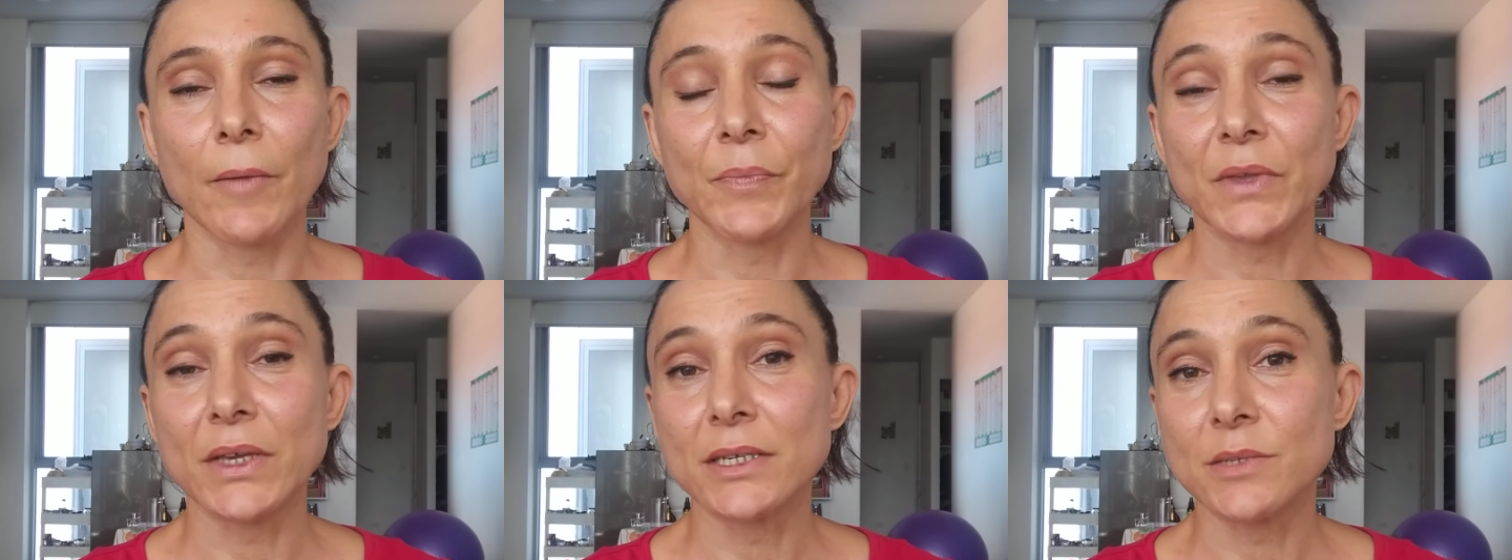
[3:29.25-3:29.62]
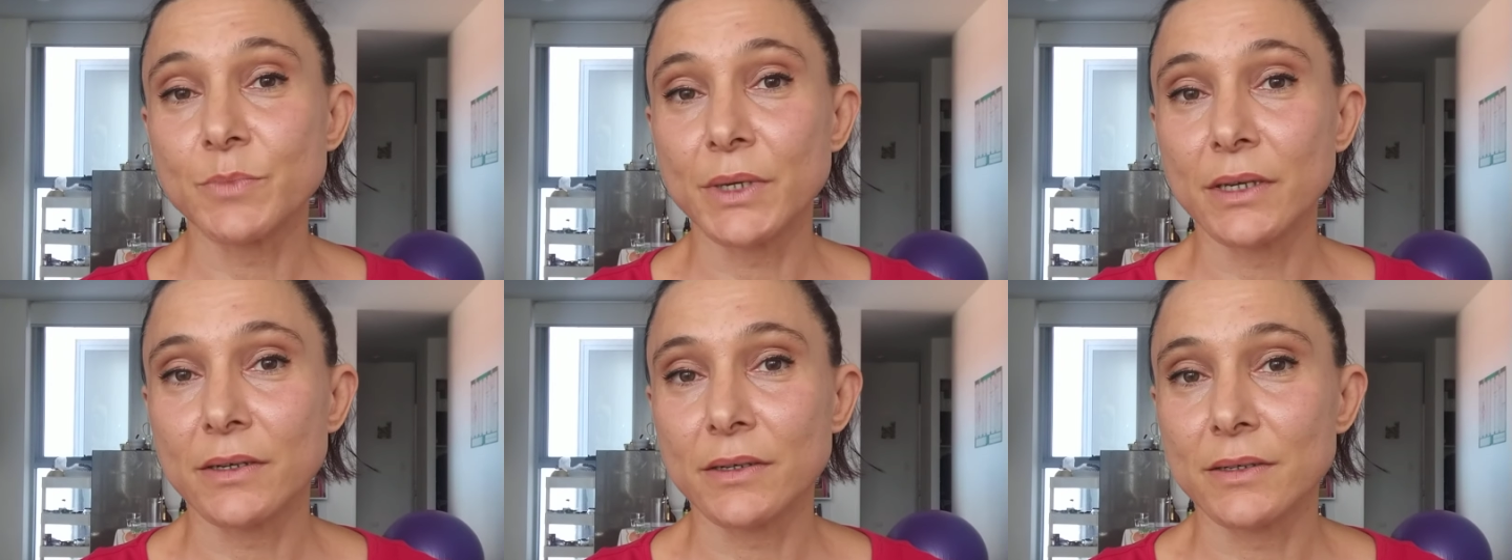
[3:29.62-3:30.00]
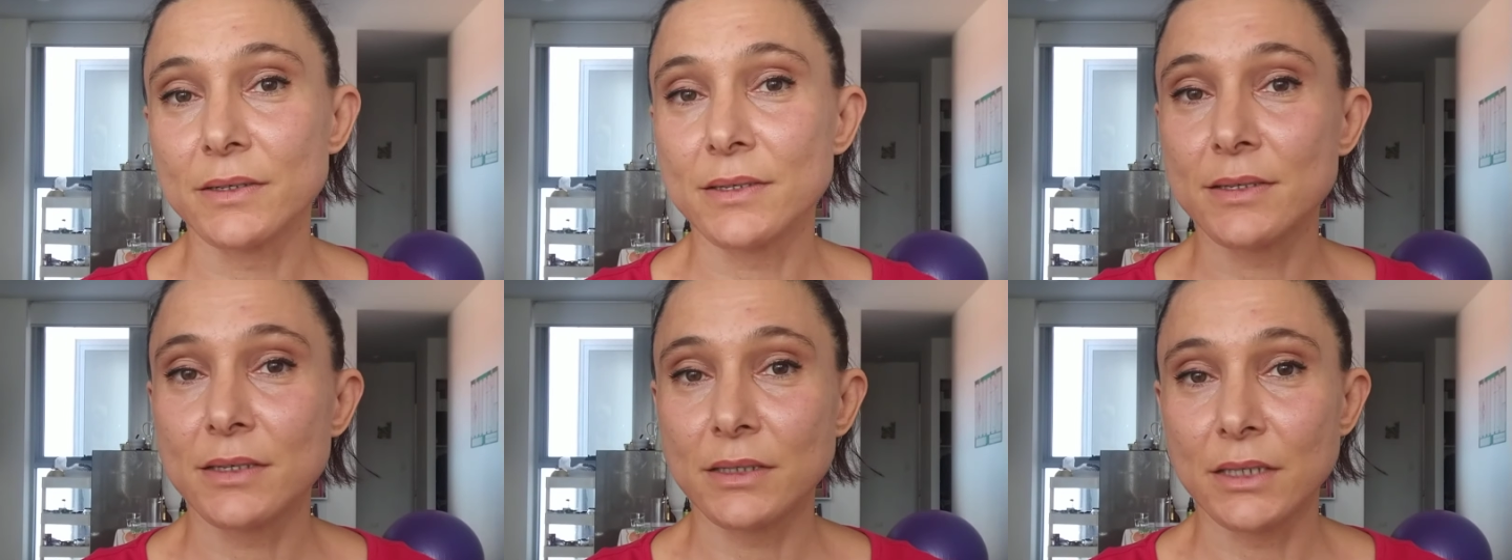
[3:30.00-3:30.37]
is
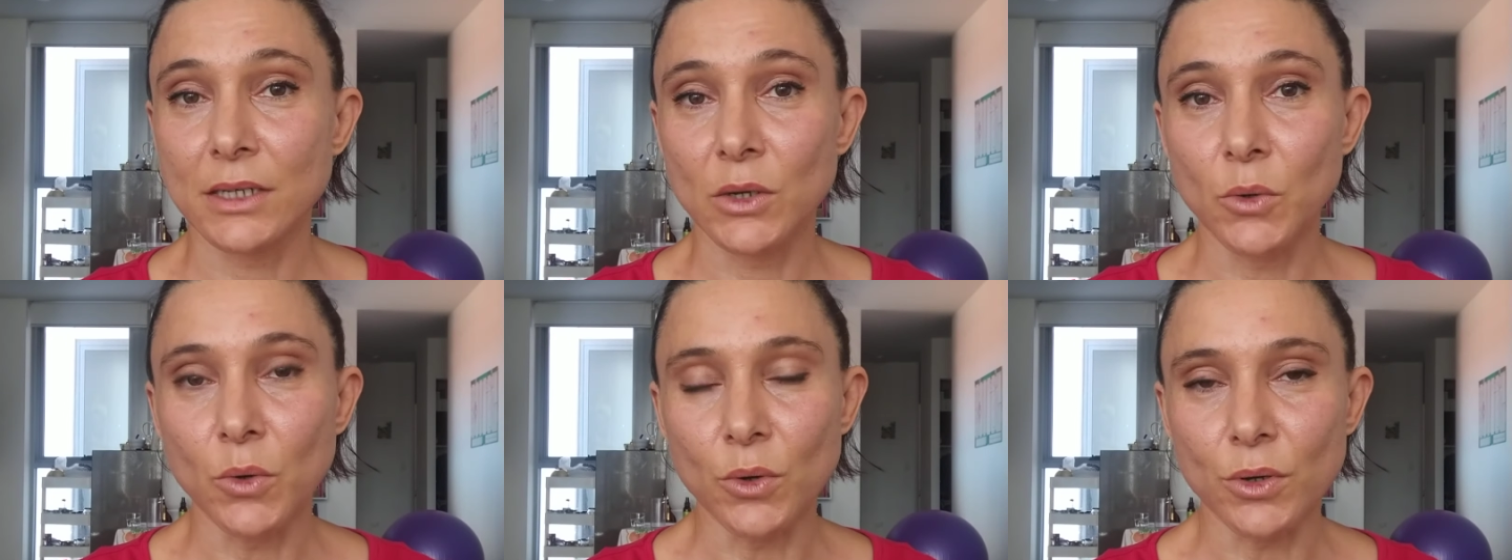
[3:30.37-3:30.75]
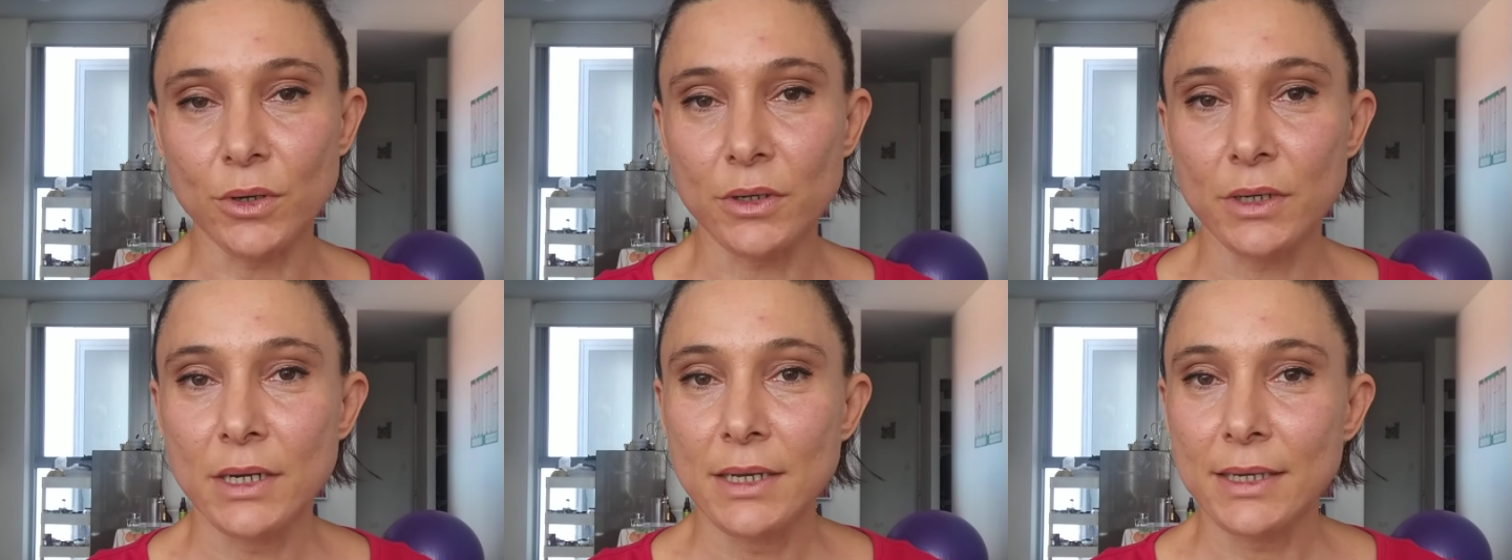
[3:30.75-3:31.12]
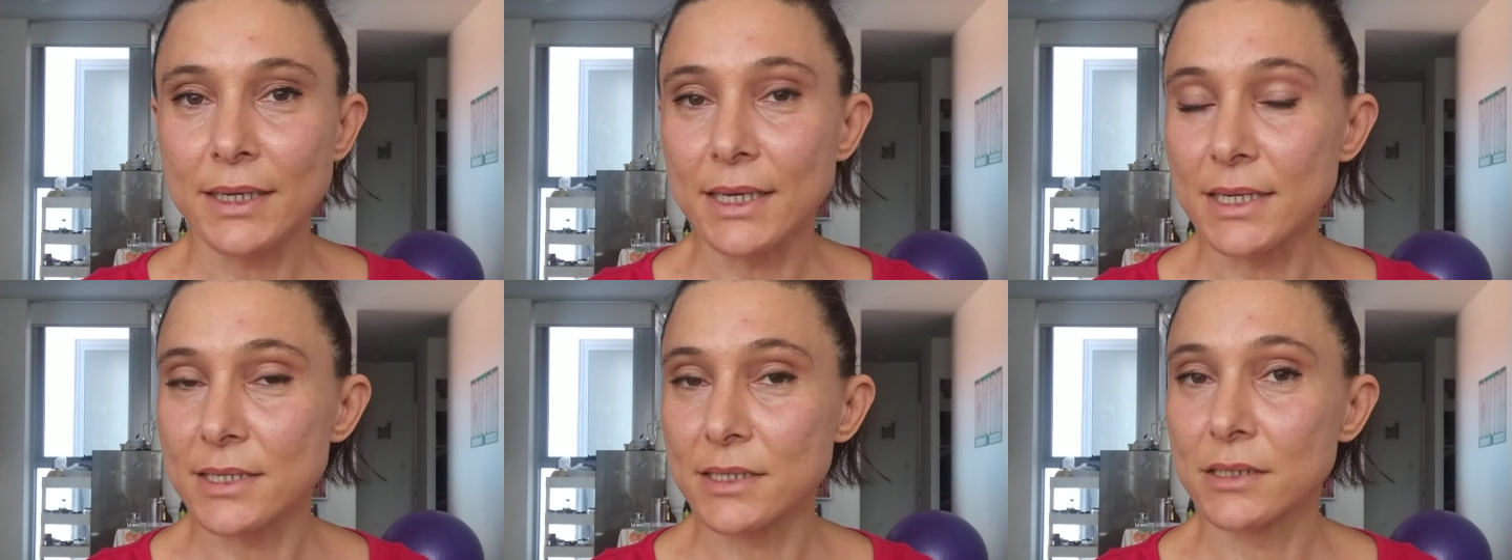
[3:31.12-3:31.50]
because the core
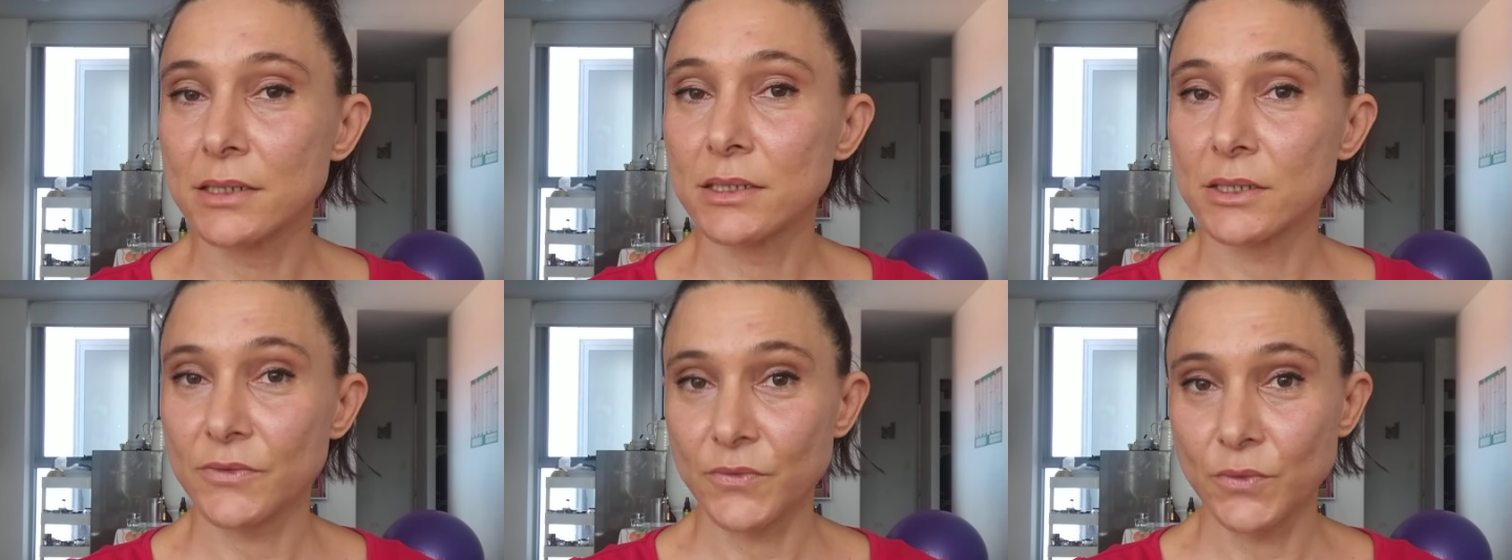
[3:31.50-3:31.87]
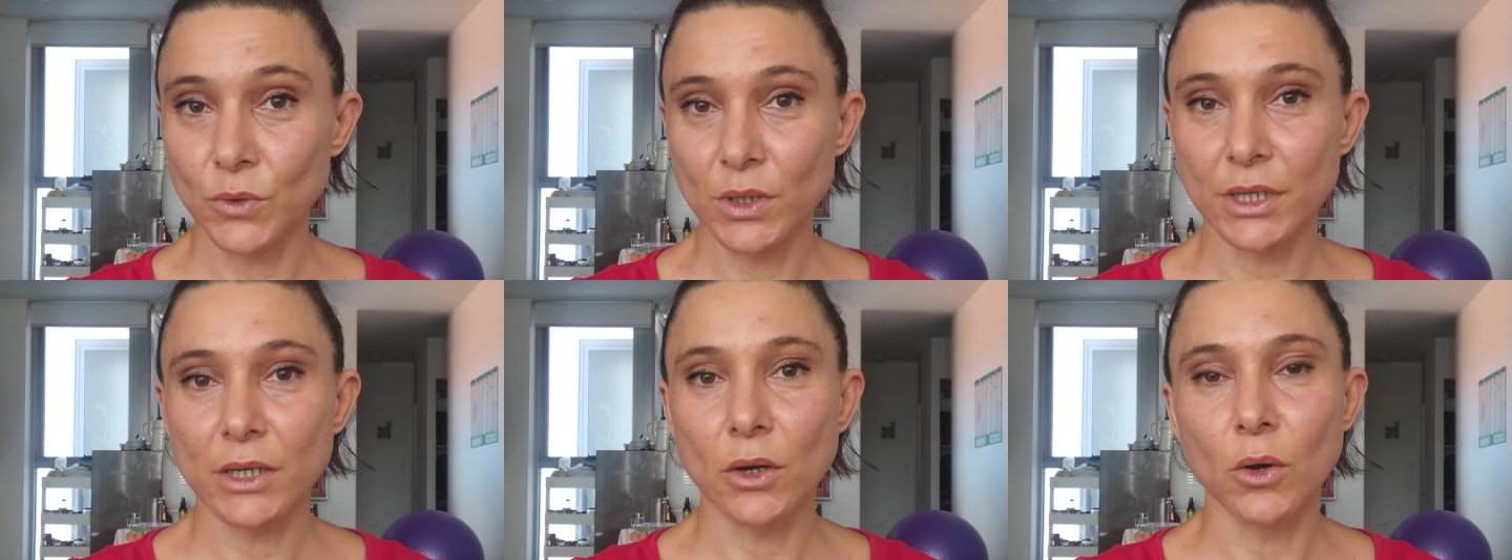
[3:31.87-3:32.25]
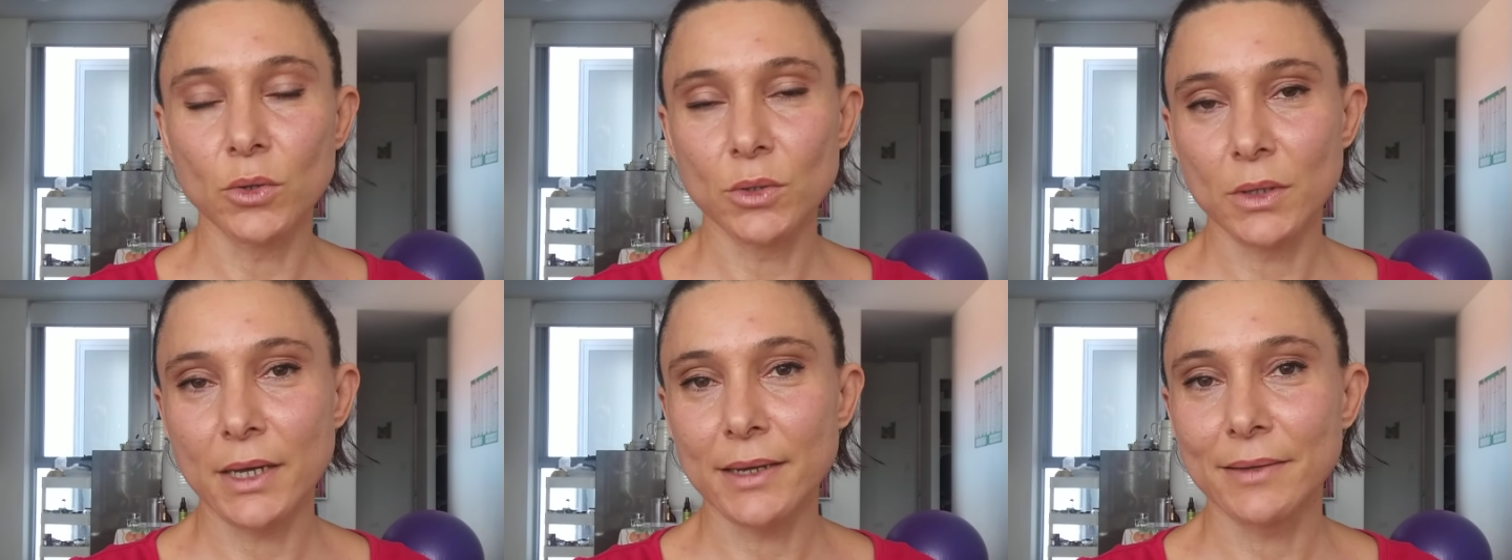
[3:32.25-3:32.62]
isn't fully
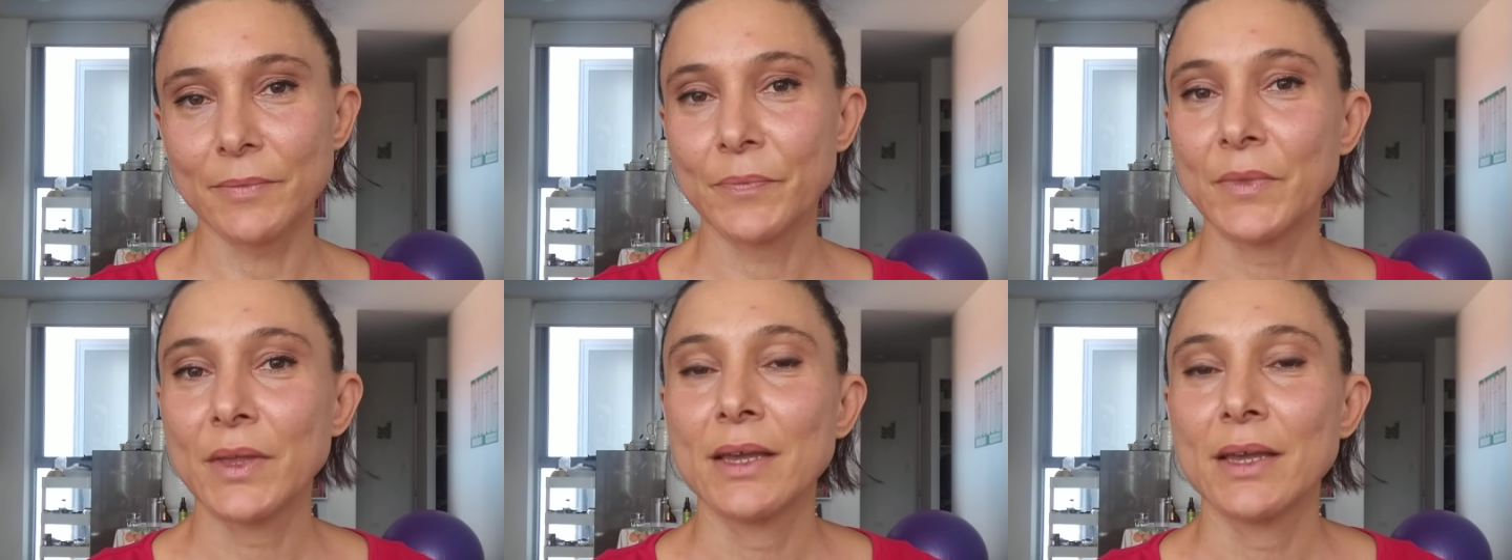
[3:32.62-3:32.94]
online.